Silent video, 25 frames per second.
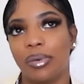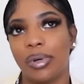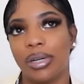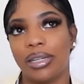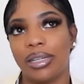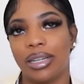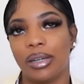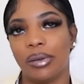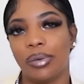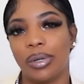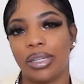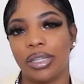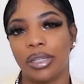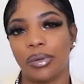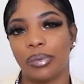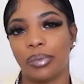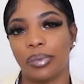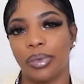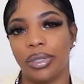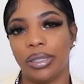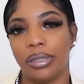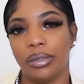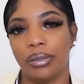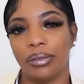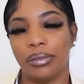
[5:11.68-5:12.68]
was it wasn't
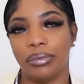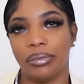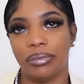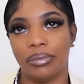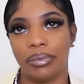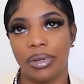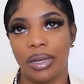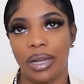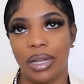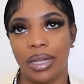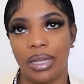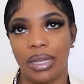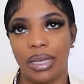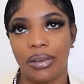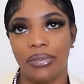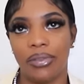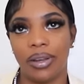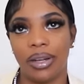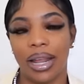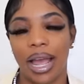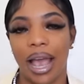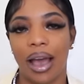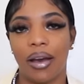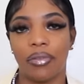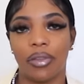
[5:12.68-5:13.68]
real. And
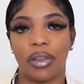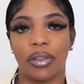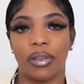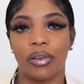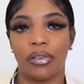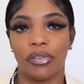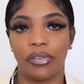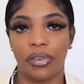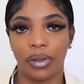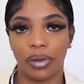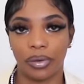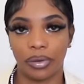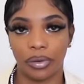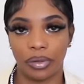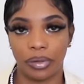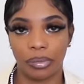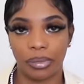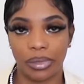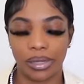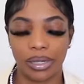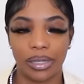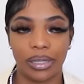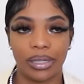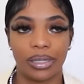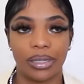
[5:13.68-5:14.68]
even after the funeral,
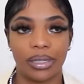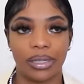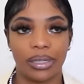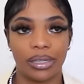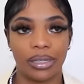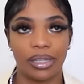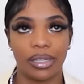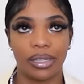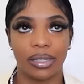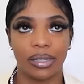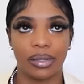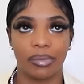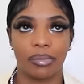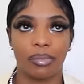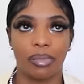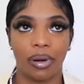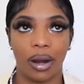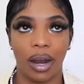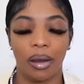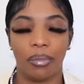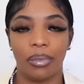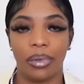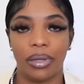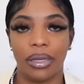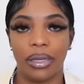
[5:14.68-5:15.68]
because this is
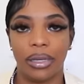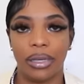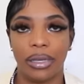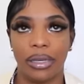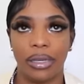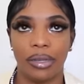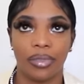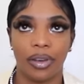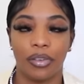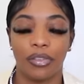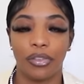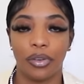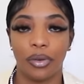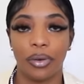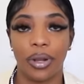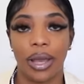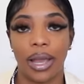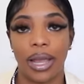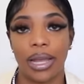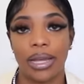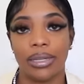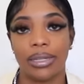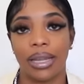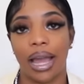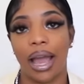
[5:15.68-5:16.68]
probably a few
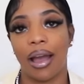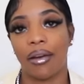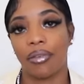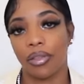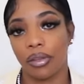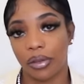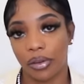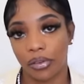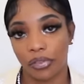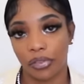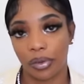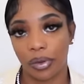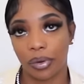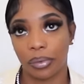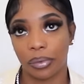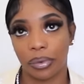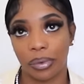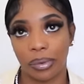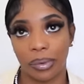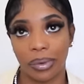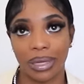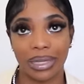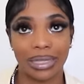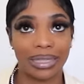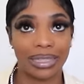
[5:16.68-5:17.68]
days after the
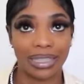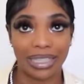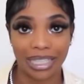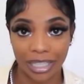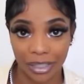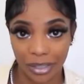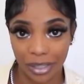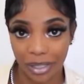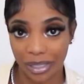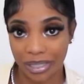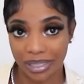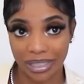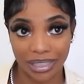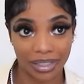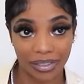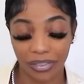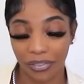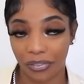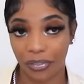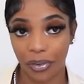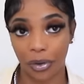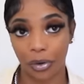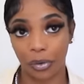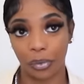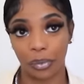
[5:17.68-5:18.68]
funeral, it still doesn't
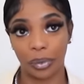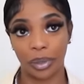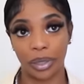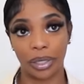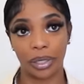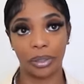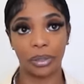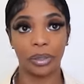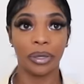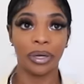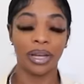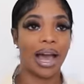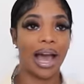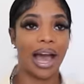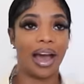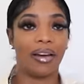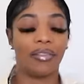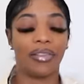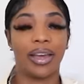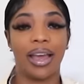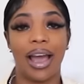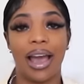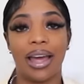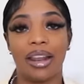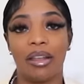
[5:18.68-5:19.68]
feel real.
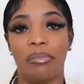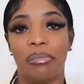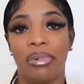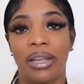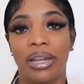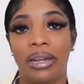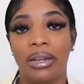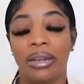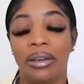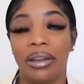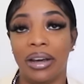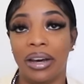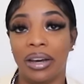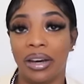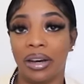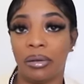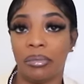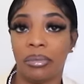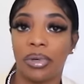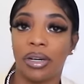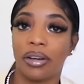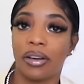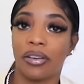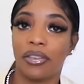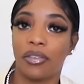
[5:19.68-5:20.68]
I've kind of been
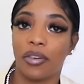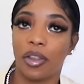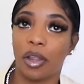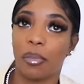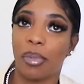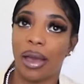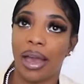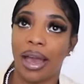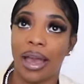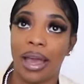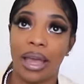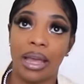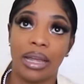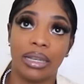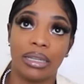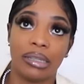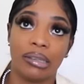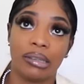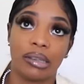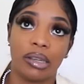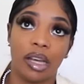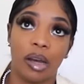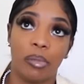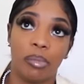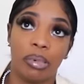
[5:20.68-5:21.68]
numb for the
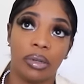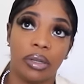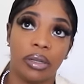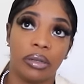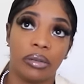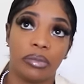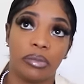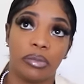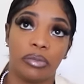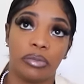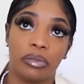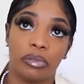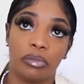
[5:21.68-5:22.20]
past couple of